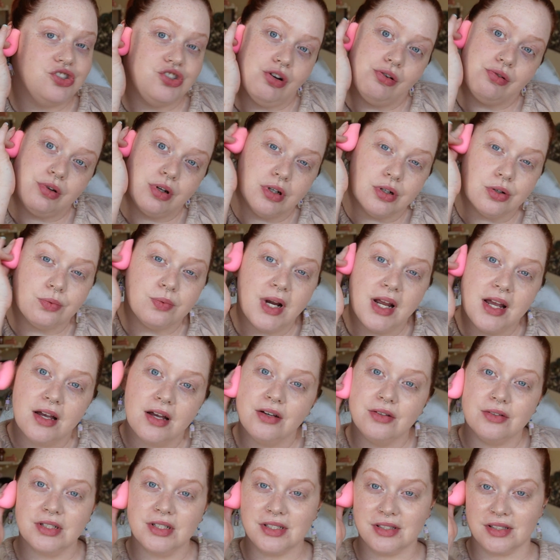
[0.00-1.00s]
joking
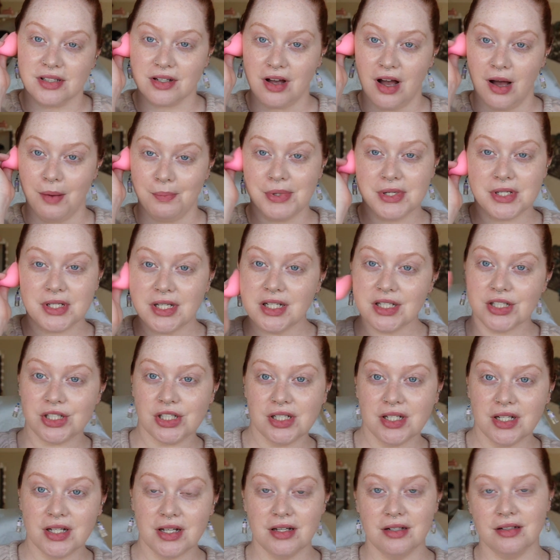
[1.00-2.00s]
around, it's a
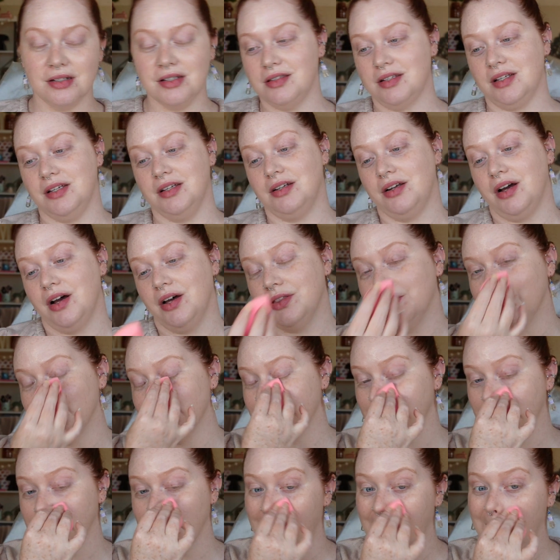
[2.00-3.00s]
competition, and then
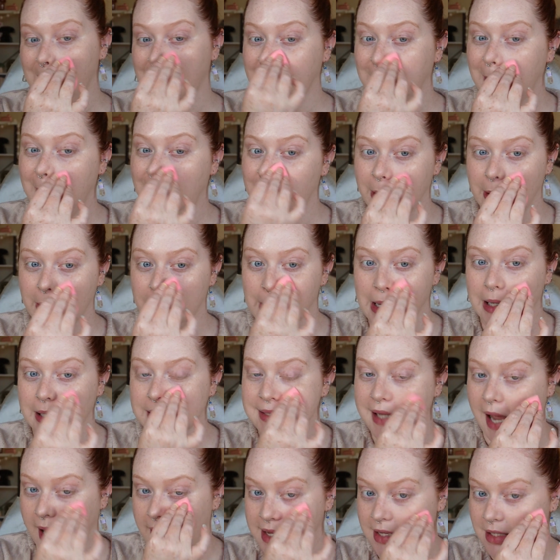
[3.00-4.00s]
others are like, you're
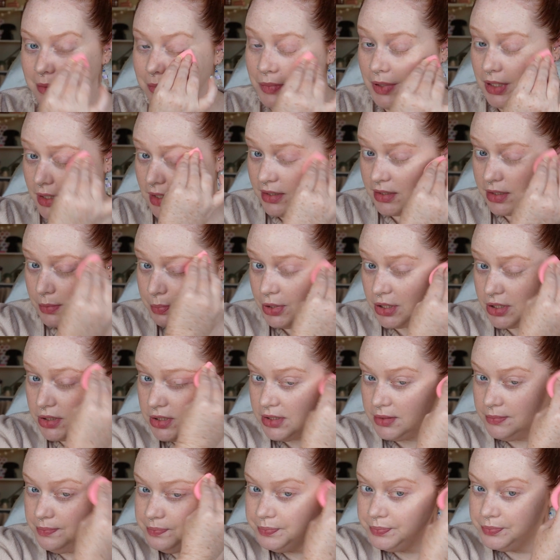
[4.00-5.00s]
attacking me as a
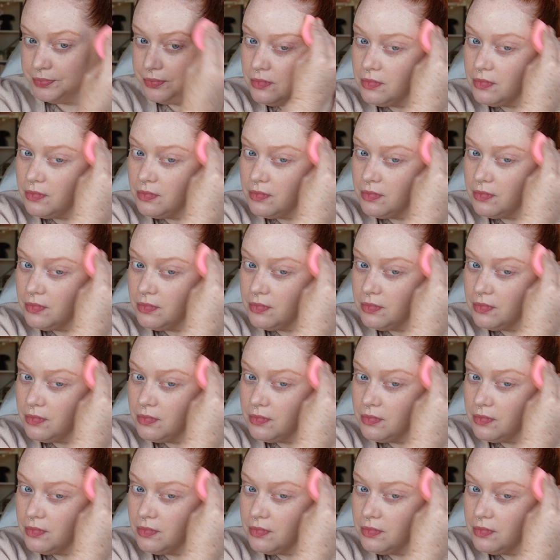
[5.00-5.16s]
person.